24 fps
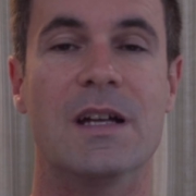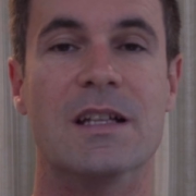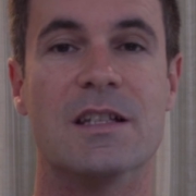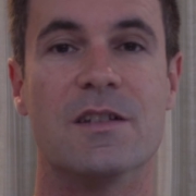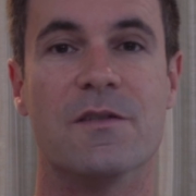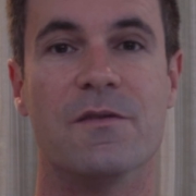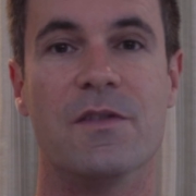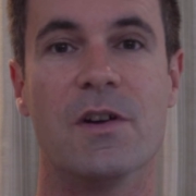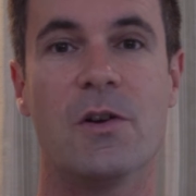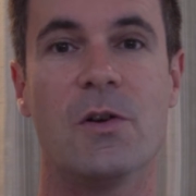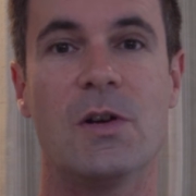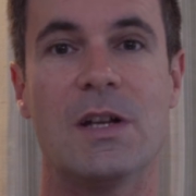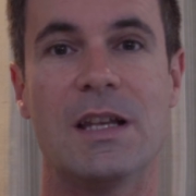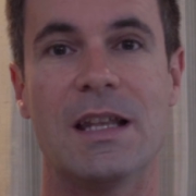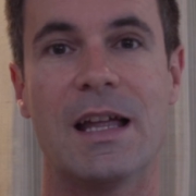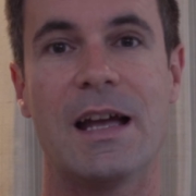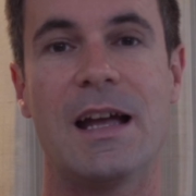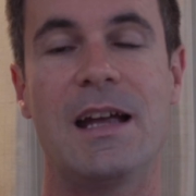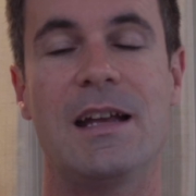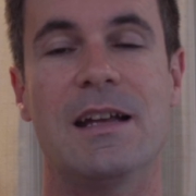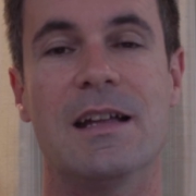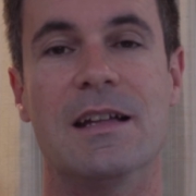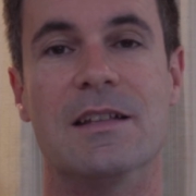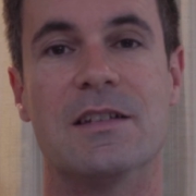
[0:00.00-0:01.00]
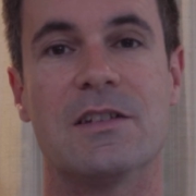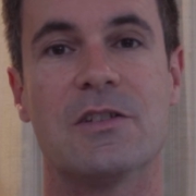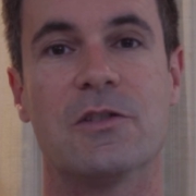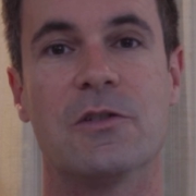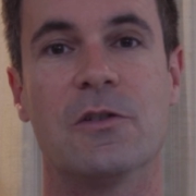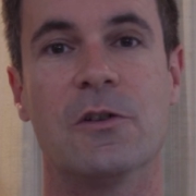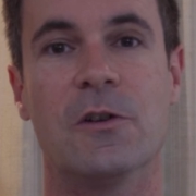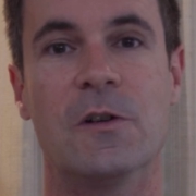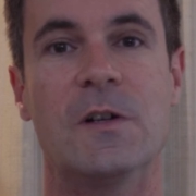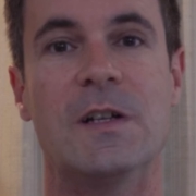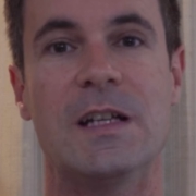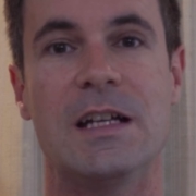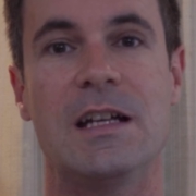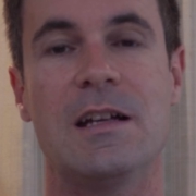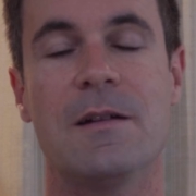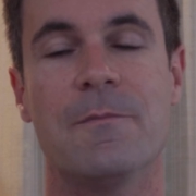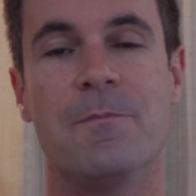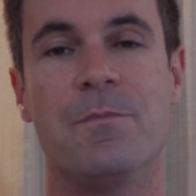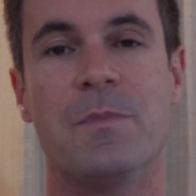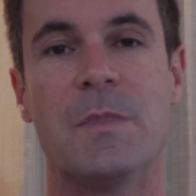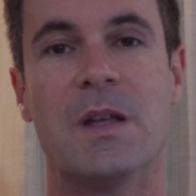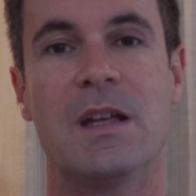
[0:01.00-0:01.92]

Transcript: It's very light, it's sturdy,